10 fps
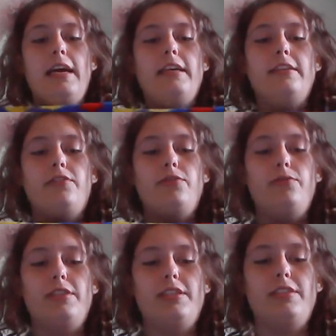it's
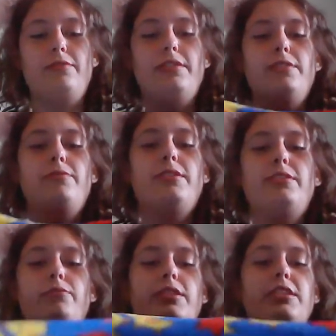really, really,
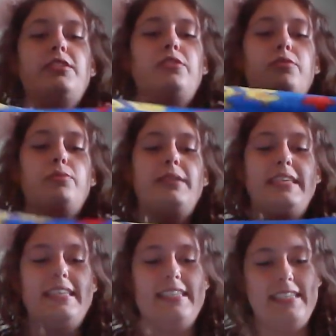really, really
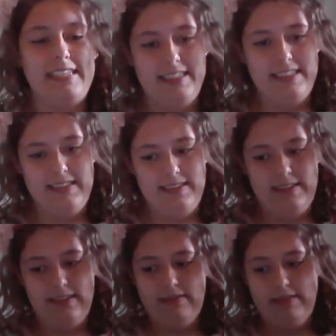sweet. I got
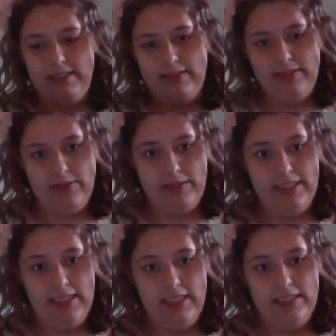this when I was
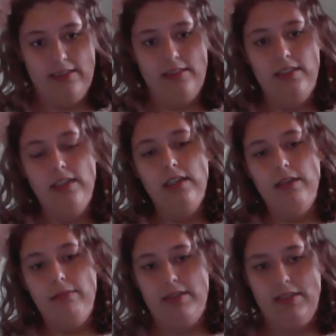really little
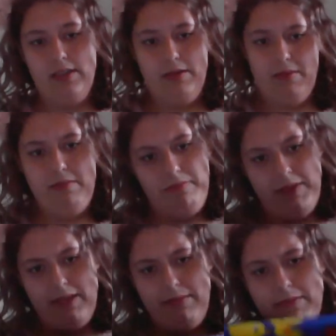but it's not my
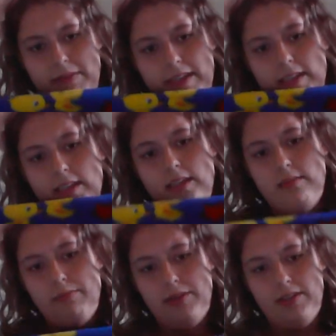baby
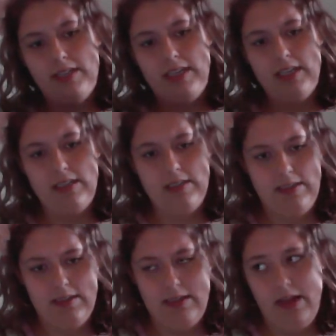blanket per se
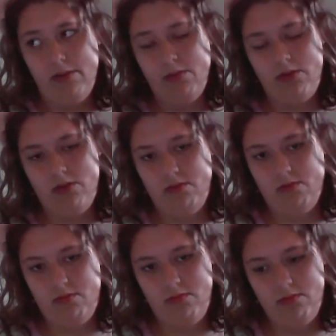because that one
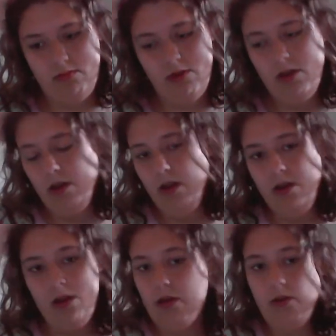
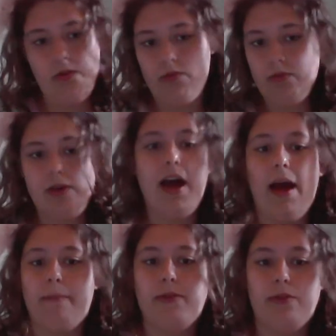I don't know what
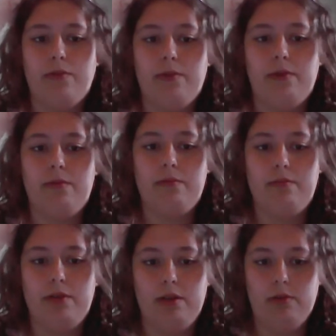happened to it,
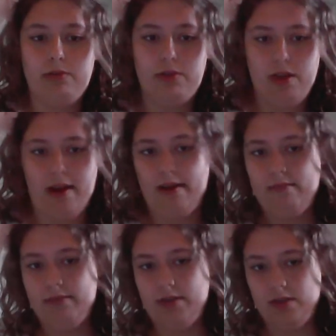but it was sad
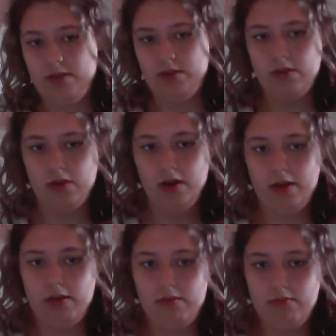because it's
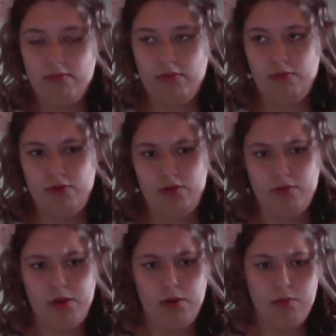gone. It was so
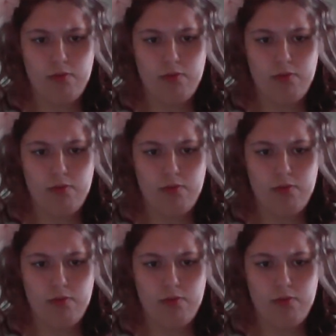cute.